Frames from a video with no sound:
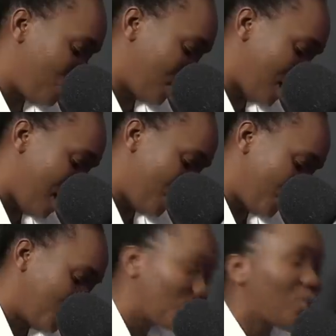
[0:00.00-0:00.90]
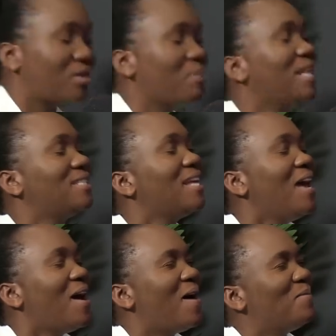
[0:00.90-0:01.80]
left with 3 minutes.
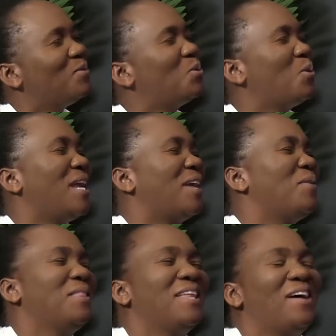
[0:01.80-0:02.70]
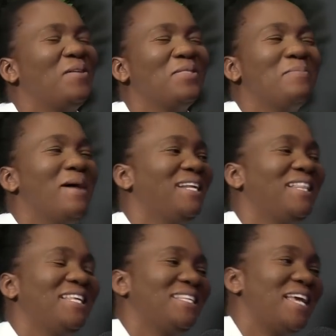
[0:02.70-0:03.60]
So, like, on the
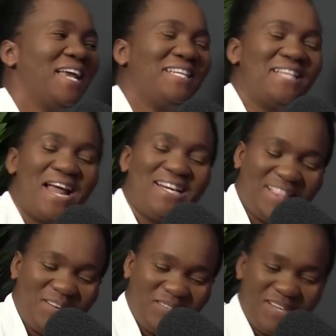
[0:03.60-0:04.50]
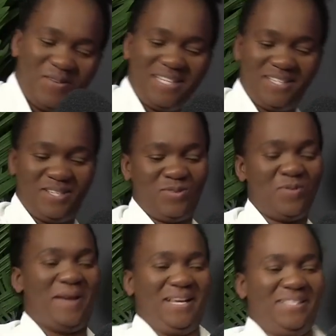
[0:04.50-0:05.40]
money, the 800,000, what did
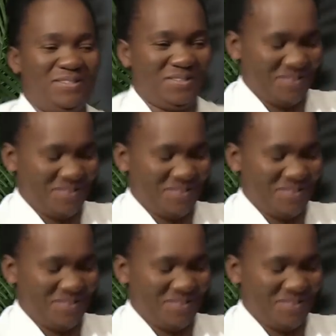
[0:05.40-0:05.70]
you buy?